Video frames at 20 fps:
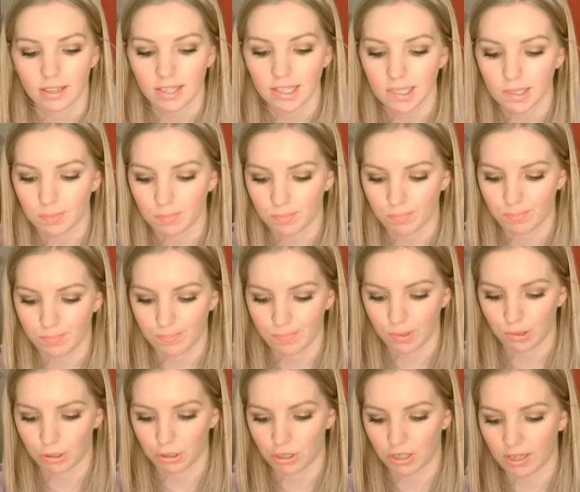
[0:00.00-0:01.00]
this
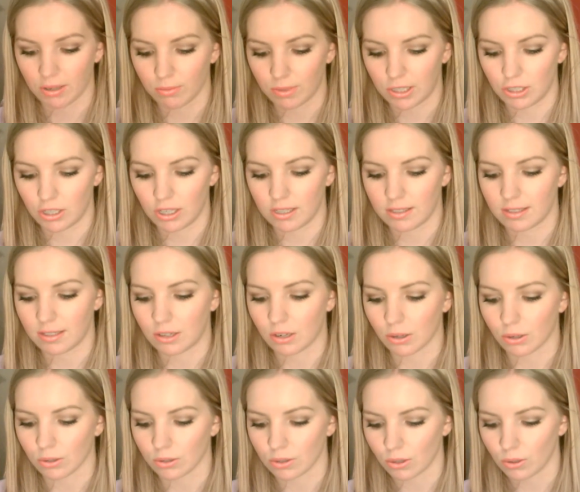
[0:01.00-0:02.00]
blusher, which is
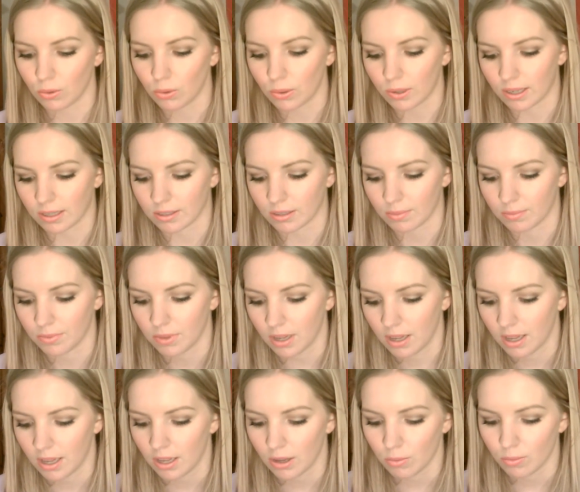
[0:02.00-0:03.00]
Nars Orgasm.
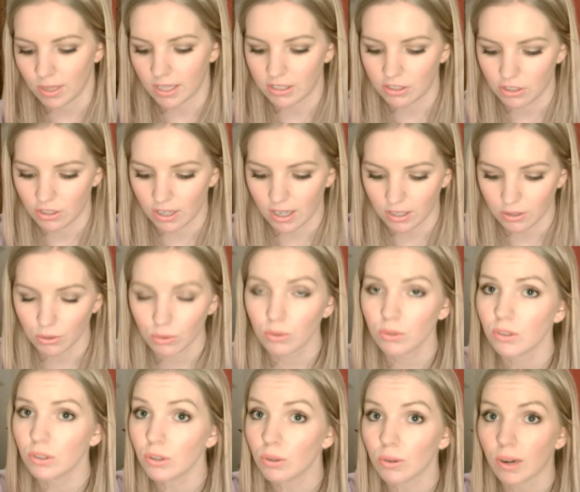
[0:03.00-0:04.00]
Which, I
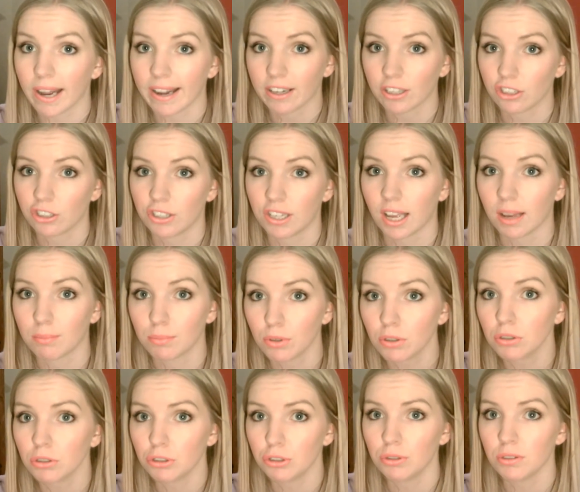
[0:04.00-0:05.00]
don't know actually, I'm
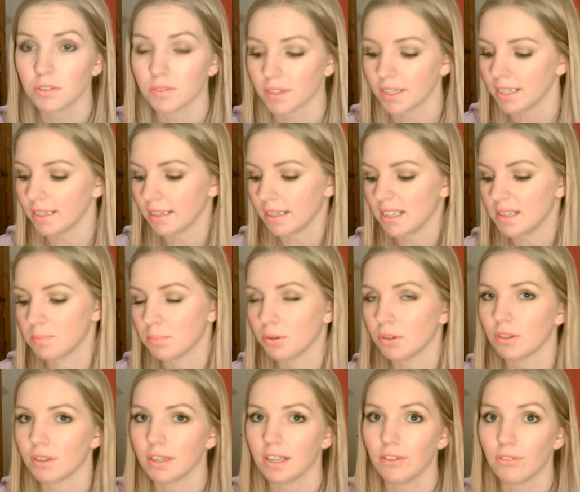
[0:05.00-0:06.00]
not sure if I like this,
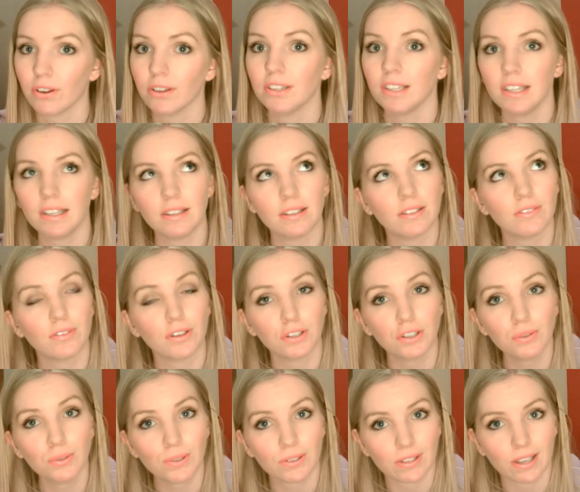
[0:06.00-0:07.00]
but if I
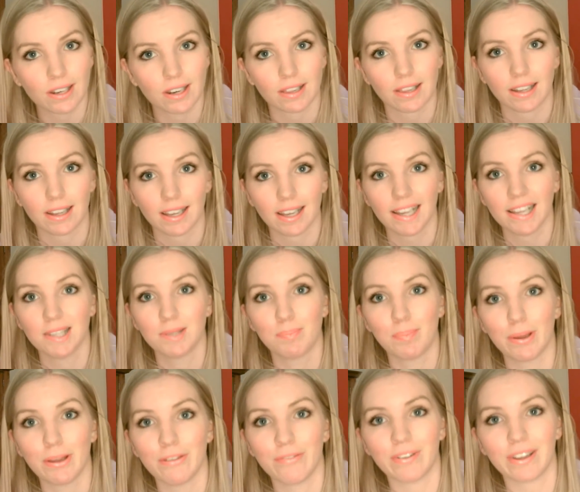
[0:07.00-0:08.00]
do decide to like it, it's
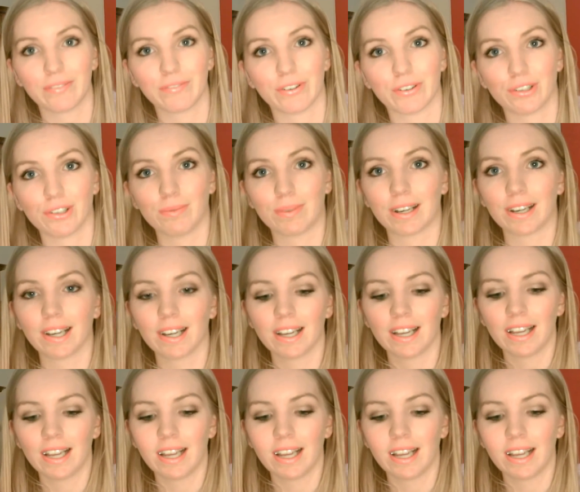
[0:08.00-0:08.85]
perfect for summer.